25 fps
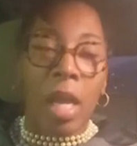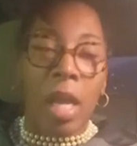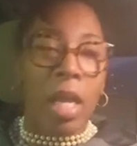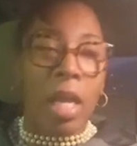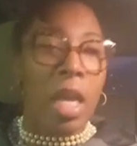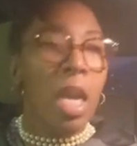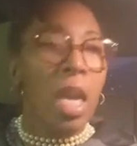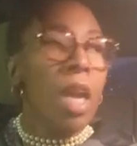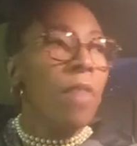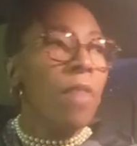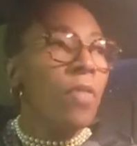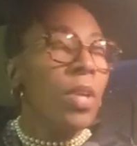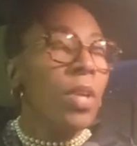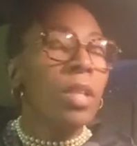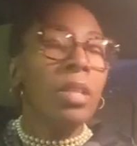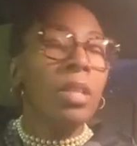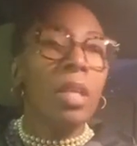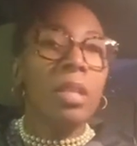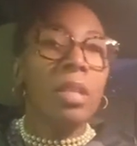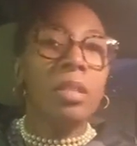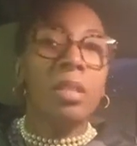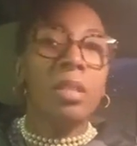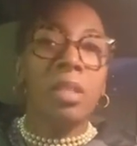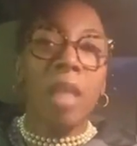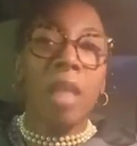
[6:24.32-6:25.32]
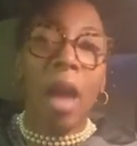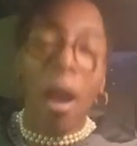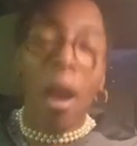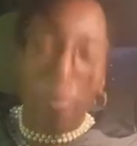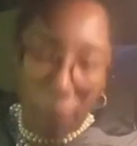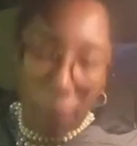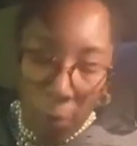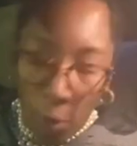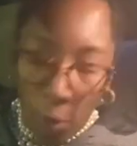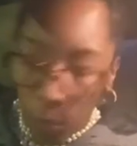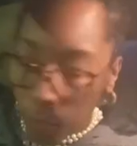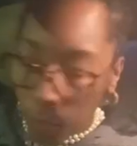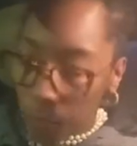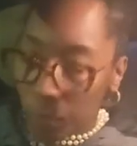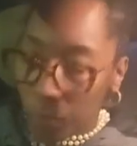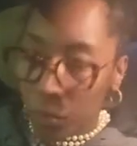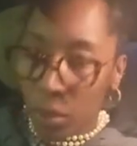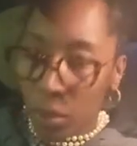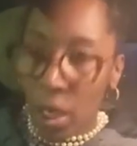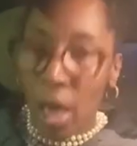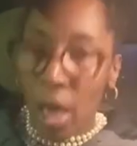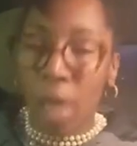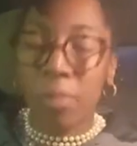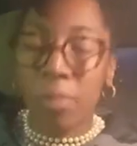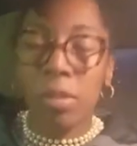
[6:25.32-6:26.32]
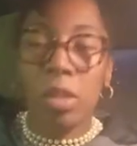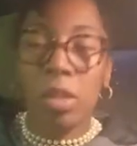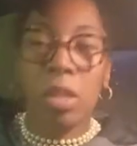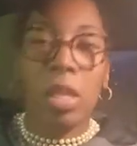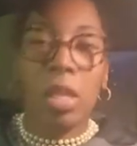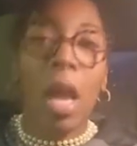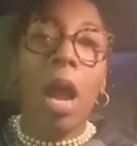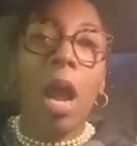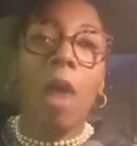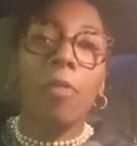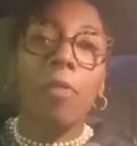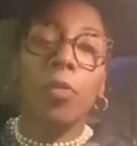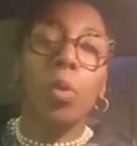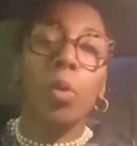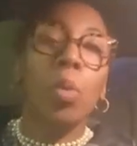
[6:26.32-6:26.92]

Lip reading: Even the devil himself,